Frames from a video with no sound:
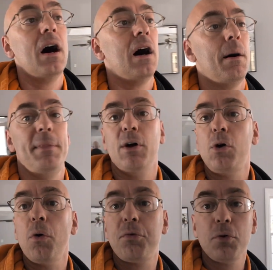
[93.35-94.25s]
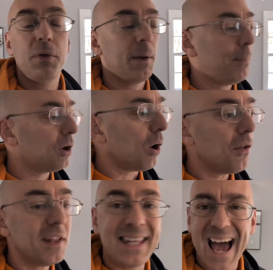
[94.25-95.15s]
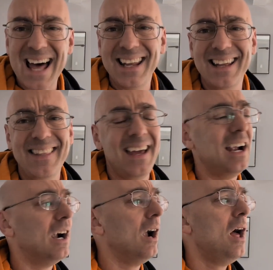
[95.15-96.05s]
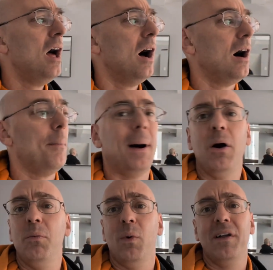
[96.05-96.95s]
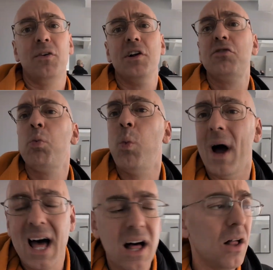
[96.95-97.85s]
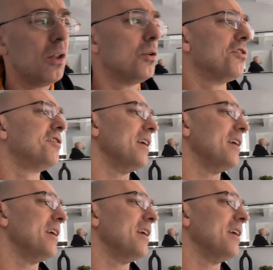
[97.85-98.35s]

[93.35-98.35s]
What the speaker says: They'll go through, they'll put all the data in there about whether it's well or